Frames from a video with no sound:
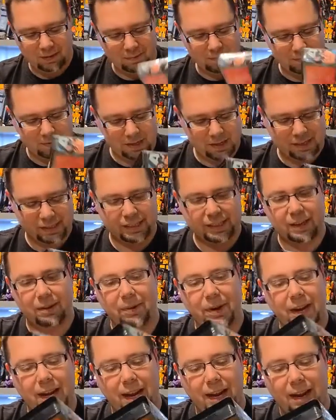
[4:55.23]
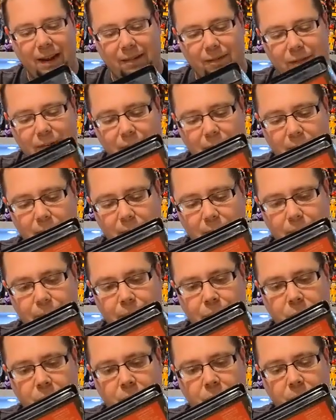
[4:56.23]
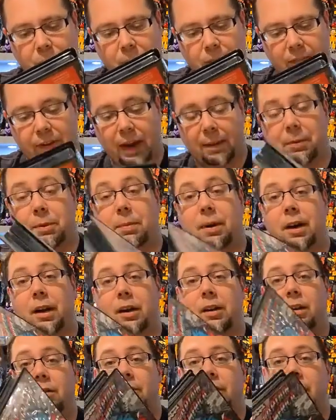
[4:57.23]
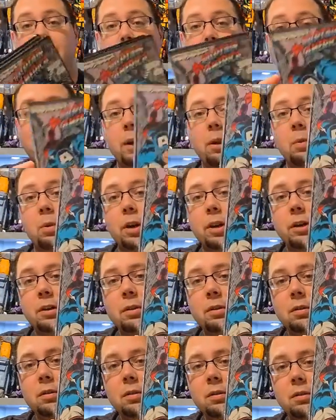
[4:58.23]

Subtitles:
Let's see. We have Captain America Volume 21.